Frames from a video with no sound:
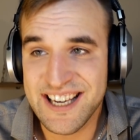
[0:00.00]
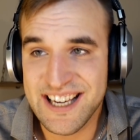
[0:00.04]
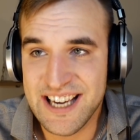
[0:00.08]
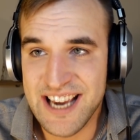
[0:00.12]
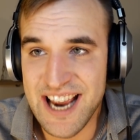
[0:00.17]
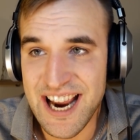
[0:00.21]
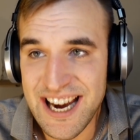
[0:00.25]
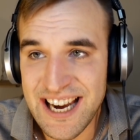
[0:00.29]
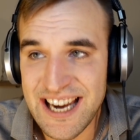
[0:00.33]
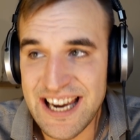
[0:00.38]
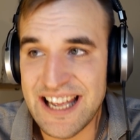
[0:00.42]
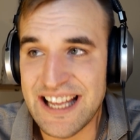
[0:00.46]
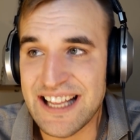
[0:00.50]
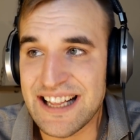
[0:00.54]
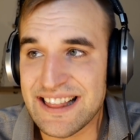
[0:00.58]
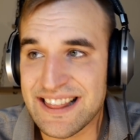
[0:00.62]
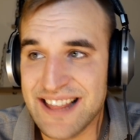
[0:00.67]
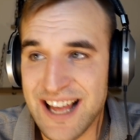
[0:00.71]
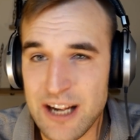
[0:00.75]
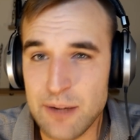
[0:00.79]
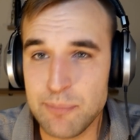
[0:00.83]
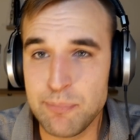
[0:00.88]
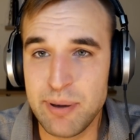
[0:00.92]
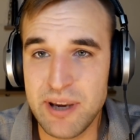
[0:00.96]
killing
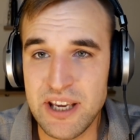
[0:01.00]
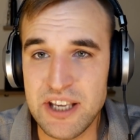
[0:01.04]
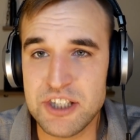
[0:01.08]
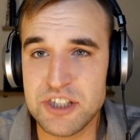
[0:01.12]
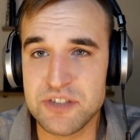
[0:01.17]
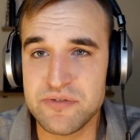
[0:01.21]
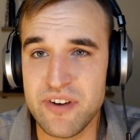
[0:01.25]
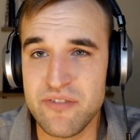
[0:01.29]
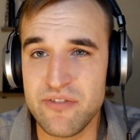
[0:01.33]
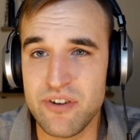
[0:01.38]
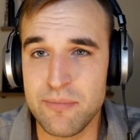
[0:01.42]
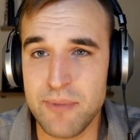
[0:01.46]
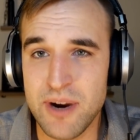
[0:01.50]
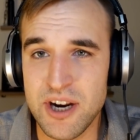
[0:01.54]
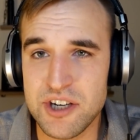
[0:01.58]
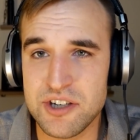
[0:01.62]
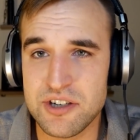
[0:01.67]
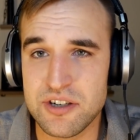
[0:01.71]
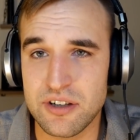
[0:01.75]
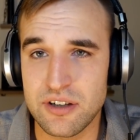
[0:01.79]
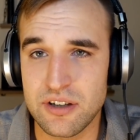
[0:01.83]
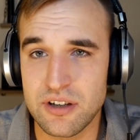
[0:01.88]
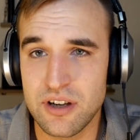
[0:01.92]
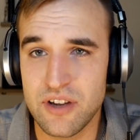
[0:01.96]
that piece of
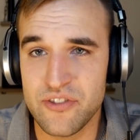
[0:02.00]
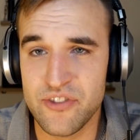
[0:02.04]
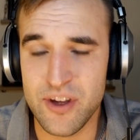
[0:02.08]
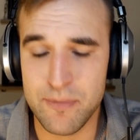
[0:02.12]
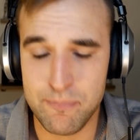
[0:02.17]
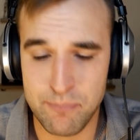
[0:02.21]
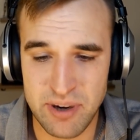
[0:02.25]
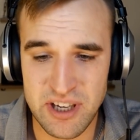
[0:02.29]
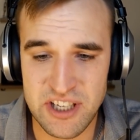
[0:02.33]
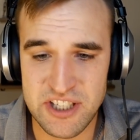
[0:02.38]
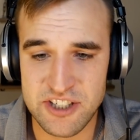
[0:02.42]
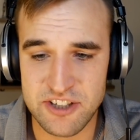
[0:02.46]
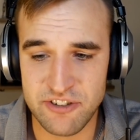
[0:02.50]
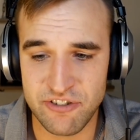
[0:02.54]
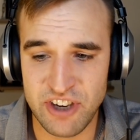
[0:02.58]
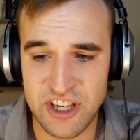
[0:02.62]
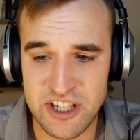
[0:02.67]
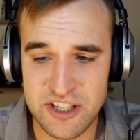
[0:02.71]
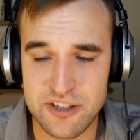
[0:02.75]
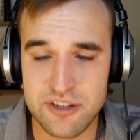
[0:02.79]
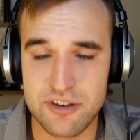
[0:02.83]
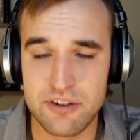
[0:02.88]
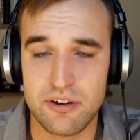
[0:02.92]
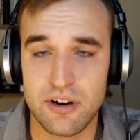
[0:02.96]
information, that piece of
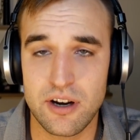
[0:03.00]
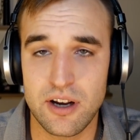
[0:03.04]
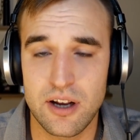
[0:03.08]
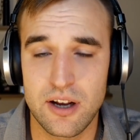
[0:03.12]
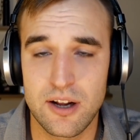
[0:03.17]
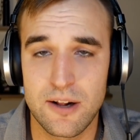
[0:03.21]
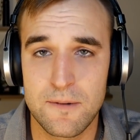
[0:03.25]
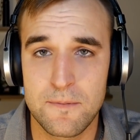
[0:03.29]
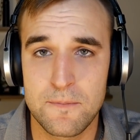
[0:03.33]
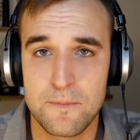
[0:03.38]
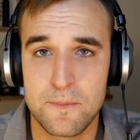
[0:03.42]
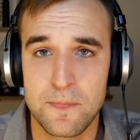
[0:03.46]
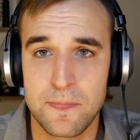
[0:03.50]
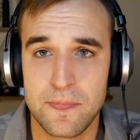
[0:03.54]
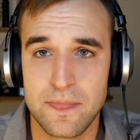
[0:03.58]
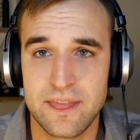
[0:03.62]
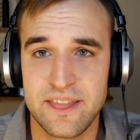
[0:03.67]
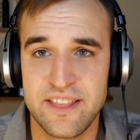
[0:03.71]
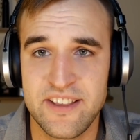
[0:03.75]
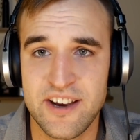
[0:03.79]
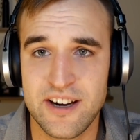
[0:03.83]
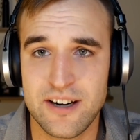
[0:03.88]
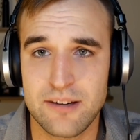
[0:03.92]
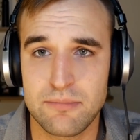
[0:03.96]
history.
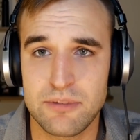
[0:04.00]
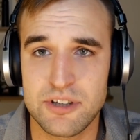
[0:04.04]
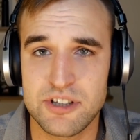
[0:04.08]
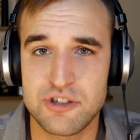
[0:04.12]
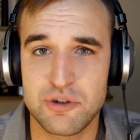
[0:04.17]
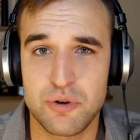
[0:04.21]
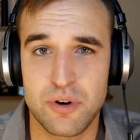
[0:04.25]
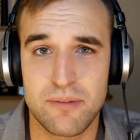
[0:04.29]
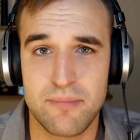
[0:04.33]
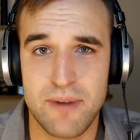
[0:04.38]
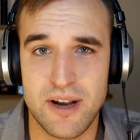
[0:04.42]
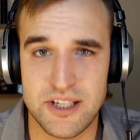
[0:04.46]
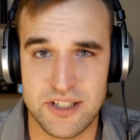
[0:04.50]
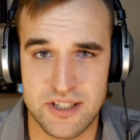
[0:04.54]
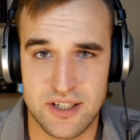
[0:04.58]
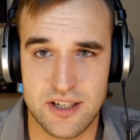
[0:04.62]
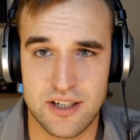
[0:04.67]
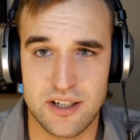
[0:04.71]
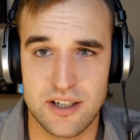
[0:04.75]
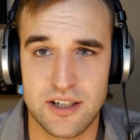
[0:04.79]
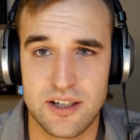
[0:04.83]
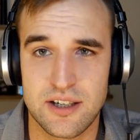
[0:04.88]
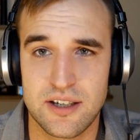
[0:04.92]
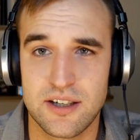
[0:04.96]
Tiananmen Square
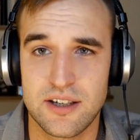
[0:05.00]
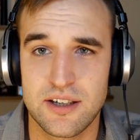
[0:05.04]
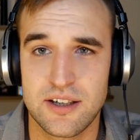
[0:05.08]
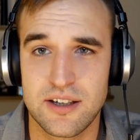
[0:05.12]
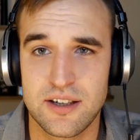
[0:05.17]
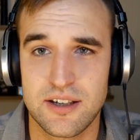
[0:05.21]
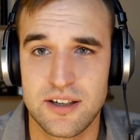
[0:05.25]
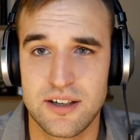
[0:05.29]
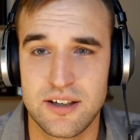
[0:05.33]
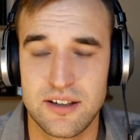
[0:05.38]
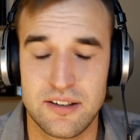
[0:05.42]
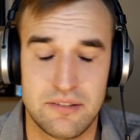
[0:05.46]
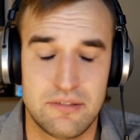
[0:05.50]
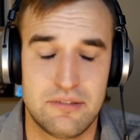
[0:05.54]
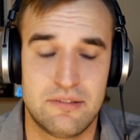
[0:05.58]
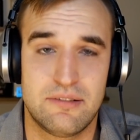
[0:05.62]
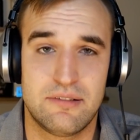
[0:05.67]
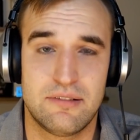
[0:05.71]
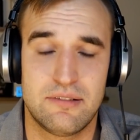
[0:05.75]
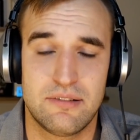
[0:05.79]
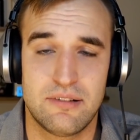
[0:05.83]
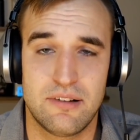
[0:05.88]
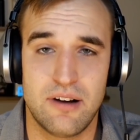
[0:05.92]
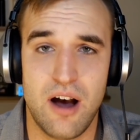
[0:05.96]
massacre.
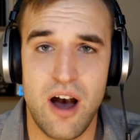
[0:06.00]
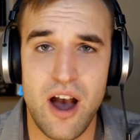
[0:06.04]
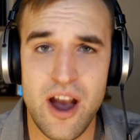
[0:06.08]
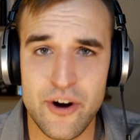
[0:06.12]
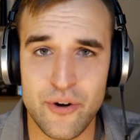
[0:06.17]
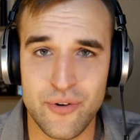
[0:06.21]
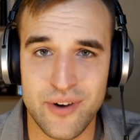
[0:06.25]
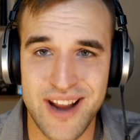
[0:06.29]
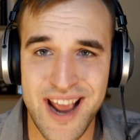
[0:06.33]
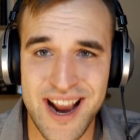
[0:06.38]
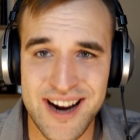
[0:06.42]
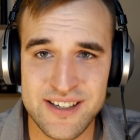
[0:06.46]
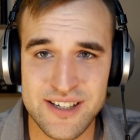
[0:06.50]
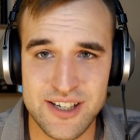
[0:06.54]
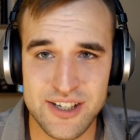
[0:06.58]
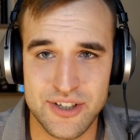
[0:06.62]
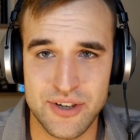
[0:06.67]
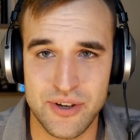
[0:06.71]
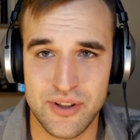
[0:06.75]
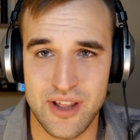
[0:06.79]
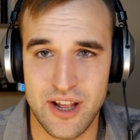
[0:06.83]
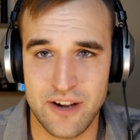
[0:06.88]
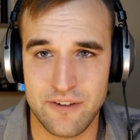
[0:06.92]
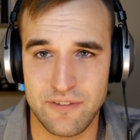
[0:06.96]
I reacted
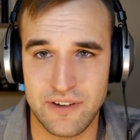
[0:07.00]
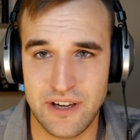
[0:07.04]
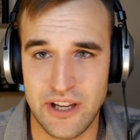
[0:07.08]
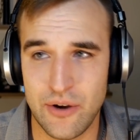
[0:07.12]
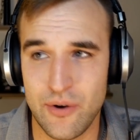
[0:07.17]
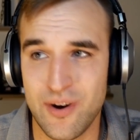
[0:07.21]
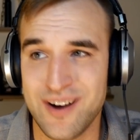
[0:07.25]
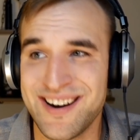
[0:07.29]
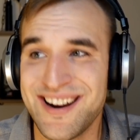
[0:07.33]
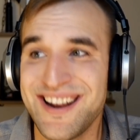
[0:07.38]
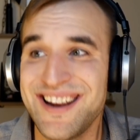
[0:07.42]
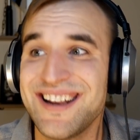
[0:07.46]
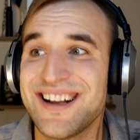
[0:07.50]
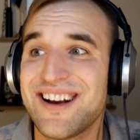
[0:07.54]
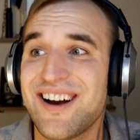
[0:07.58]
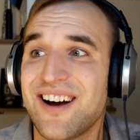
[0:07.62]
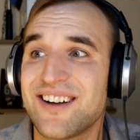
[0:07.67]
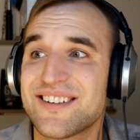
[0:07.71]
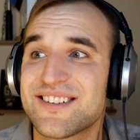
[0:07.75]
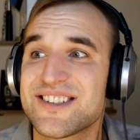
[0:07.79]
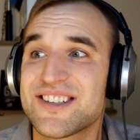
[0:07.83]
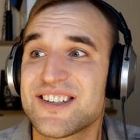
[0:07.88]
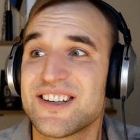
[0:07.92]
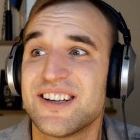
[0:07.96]
to that video and it
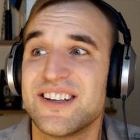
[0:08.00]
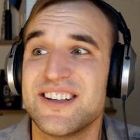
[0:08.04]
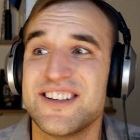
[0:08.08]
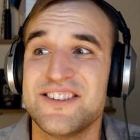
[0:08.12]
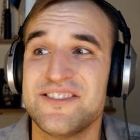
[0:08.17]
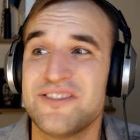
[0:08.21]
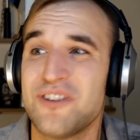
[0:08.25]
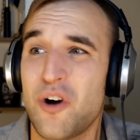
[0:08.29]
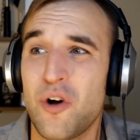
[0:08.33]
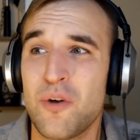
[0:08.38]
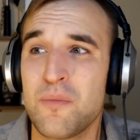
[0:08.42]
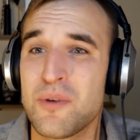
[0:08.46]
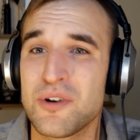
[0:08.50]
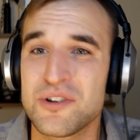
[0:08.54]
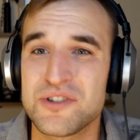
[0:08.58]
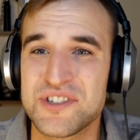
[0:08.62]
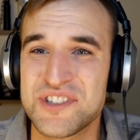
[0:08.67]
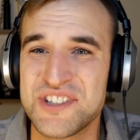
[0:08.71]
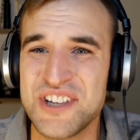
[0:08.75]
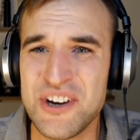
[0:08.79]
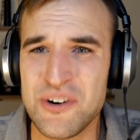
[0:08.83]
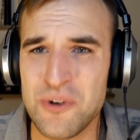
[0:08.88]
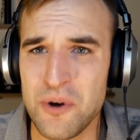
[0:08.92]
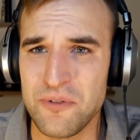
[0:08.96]
got
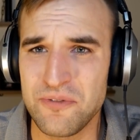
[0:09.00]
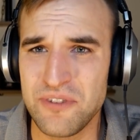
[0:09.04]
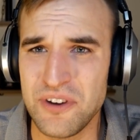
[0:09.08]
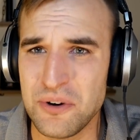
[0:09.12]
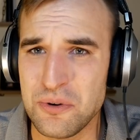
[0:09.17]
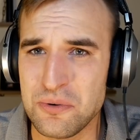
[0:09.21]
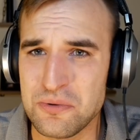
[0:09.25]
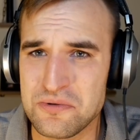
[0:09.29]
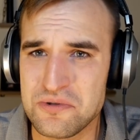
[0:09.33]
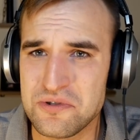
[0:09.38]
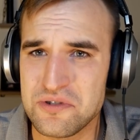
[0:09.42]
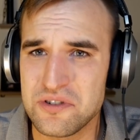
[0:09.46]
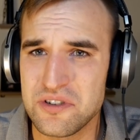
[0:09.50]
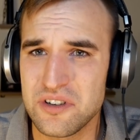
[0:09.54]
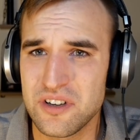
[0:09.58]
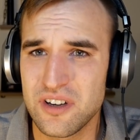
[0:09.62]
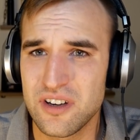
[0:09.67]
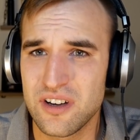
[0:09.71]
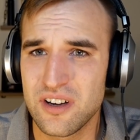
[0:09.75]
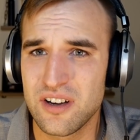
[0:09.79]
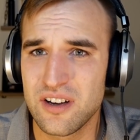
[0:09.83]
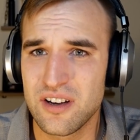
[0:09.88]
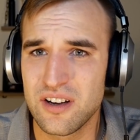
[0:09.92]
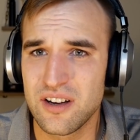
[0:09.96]
almost zero views.
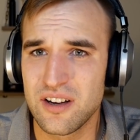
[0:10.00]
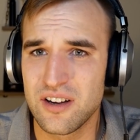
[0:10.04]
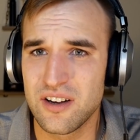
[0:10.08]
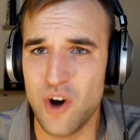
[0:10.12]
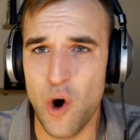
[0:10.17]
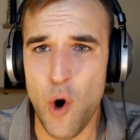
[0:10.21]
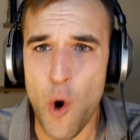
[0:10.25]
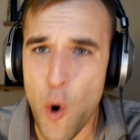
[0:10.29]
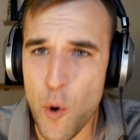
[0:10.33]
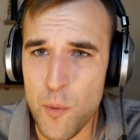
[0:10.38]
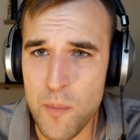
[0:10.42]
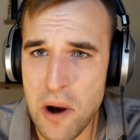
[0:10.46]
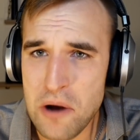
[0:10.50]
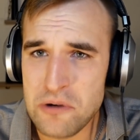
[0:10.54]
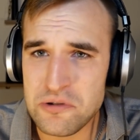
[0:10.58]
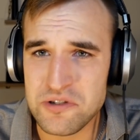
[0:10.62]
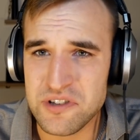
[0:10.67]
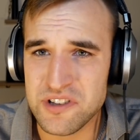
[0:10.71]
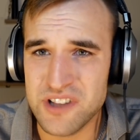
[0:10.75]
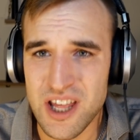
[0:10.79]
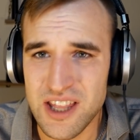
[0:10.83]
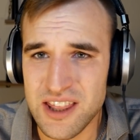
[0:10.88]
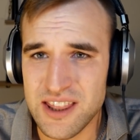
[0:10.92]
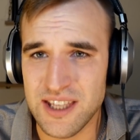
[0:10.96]

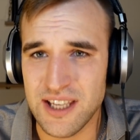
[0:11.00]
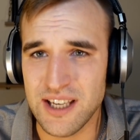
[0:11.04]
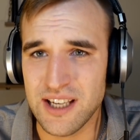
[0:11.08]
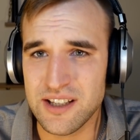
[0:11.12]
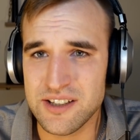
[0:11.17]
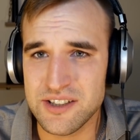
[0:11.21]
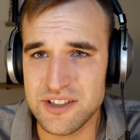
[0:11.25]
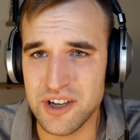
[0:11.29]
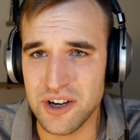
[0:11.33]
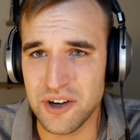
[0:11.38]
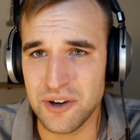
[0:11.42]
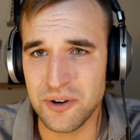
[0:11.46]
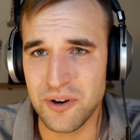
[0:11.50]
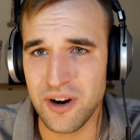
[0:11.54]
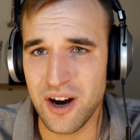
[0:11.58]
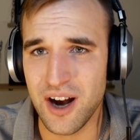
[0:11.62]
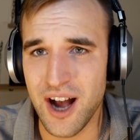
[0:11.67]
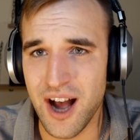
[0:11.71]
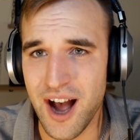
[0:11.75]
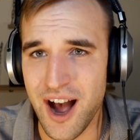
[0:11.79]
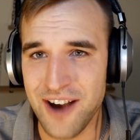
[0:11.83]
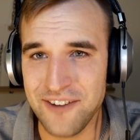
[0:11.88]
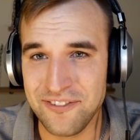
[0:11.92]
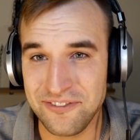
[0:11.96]
Almost nothing. So
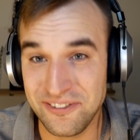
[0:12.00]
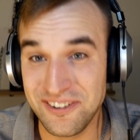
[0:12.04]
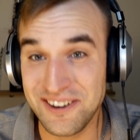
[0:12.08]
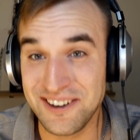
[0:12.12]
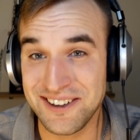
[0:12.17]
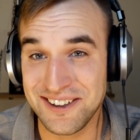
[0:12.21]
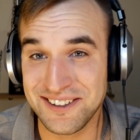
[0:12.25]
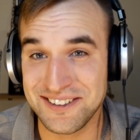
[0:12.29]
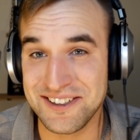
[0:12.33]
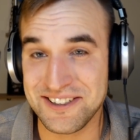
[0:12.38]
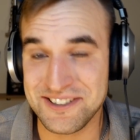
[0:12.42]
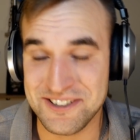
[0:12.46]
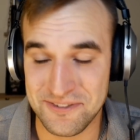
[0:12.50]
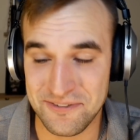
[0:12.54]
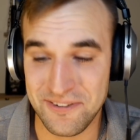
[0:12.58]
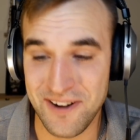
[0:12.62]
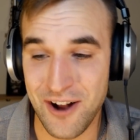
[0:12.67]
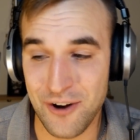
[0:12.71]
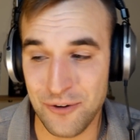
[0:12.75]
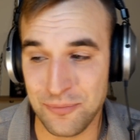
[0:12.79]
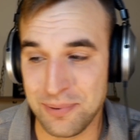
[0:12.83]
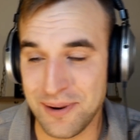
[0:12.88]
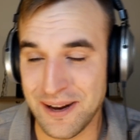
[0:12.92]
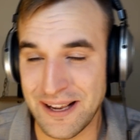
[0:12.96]
I feel like there's a
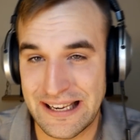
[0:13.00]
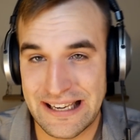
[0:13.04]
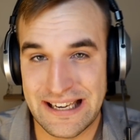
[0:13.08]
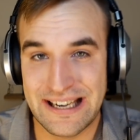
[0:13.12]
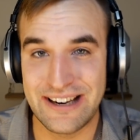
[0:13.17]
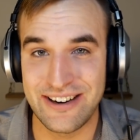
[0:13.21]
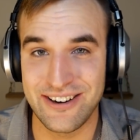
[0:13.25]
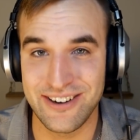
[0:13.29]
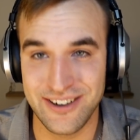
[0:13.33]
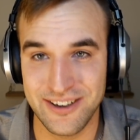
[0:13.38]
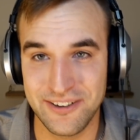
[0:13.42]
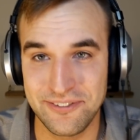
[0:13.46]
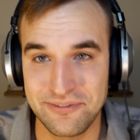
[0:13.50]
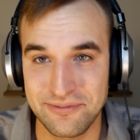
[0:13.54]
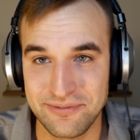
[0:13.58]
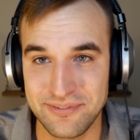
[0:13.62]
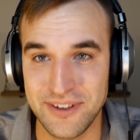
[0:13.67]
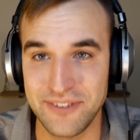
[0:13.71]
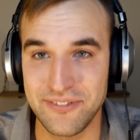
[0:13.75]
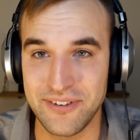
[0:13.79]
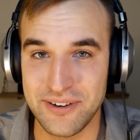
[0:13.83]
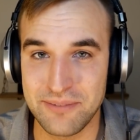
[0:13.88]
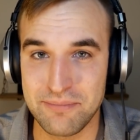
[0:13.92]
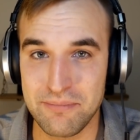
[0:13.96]
foul play here, if
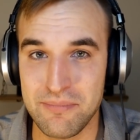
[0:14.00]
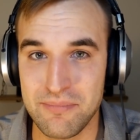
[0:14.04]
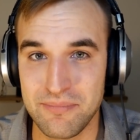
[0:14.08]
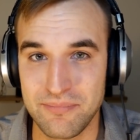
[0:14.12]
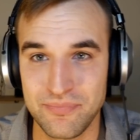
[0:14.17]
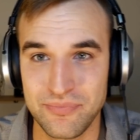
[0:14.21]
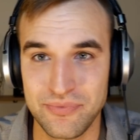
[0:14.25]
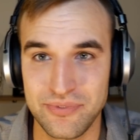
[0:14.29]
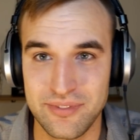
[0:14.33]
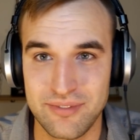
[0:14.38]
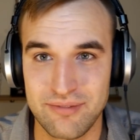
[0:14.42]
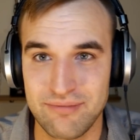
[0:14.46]
even...